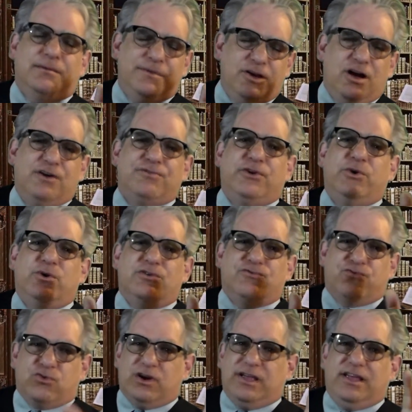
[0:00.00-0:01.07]
Let me offer you
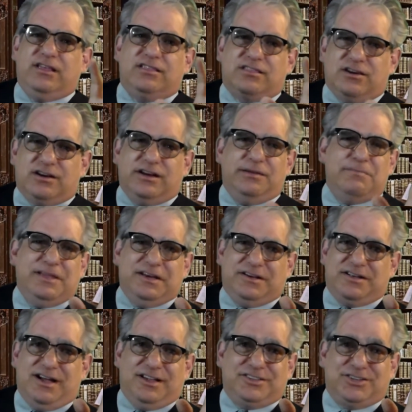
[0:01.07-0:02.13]
a free 30
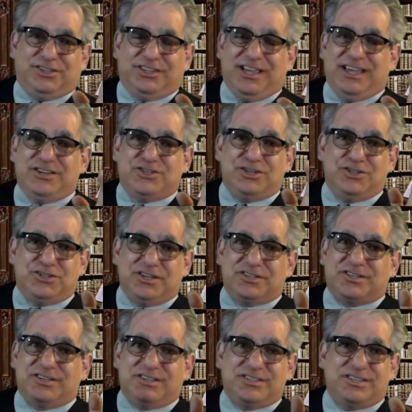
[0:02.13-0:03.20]
minute consultation
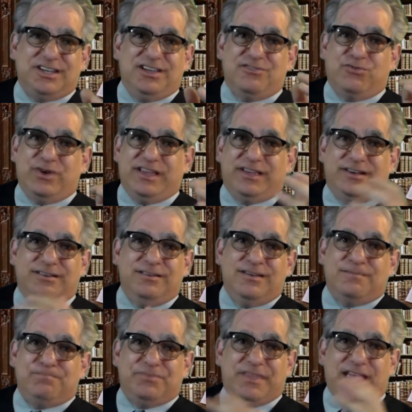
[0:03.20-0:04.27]
just to see if we
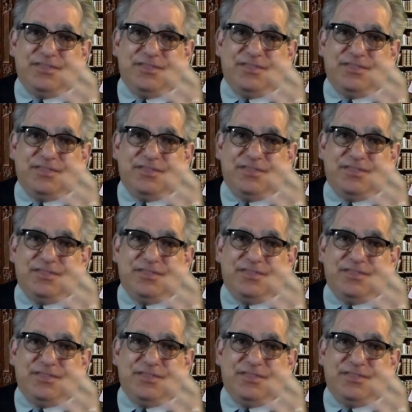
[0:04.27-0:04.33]
can